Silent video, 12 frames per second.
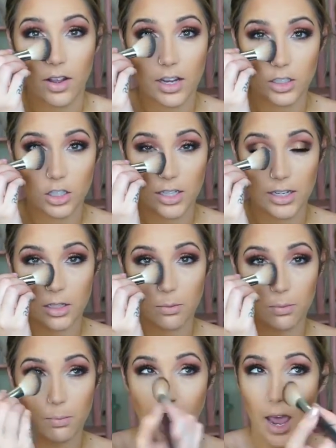I just like to
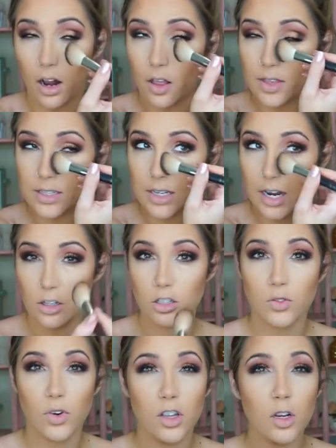pat on the side
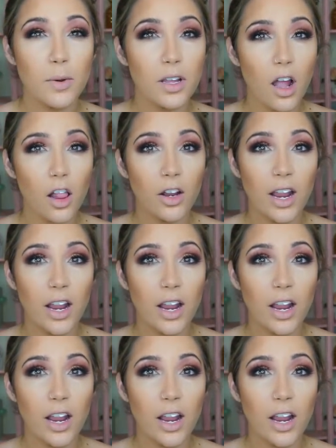just for a little bit of color,